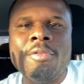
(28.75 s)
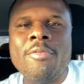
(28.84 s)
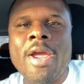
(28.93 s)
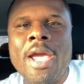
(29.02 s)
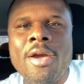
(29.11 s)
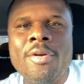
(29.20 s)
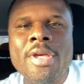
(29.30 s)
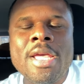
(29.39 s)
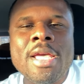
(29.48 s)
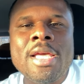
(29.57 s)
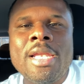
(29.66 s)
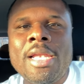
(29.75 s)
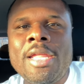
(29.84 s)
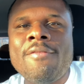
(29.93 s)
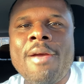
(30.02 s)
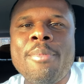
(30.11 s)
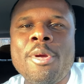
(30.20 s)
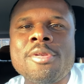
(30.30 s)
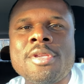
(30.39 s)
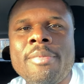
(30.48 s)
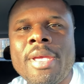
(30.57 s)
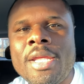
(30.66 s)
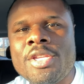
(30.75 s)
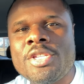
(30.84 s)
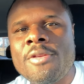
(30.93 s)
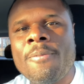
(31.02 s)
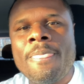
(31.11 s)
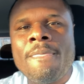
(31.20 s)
around, let Levi burn some energy.